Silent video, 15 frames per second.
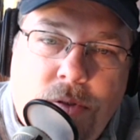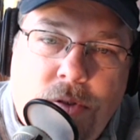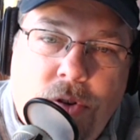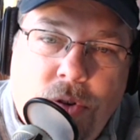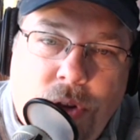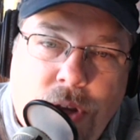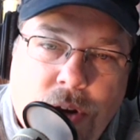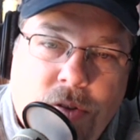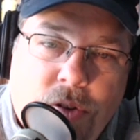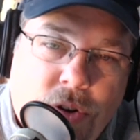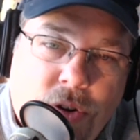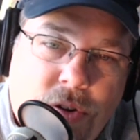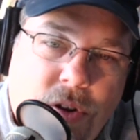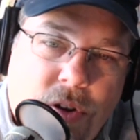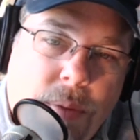to get us
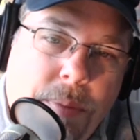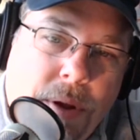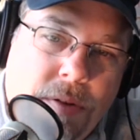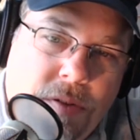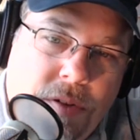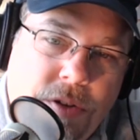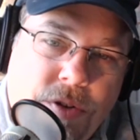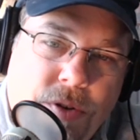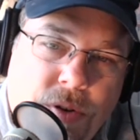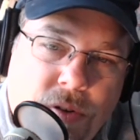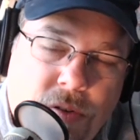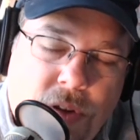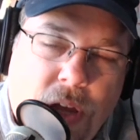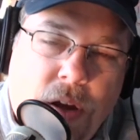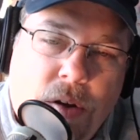hooked up on Stitcher and
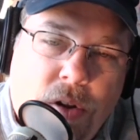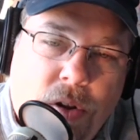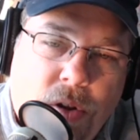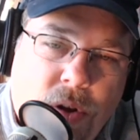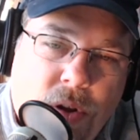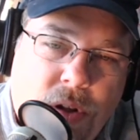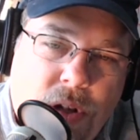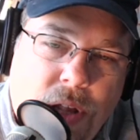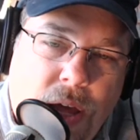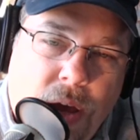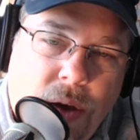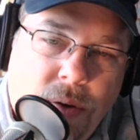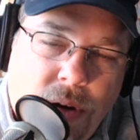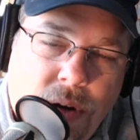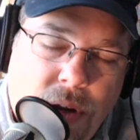
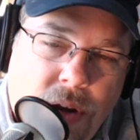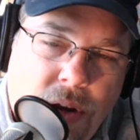SoundCloud and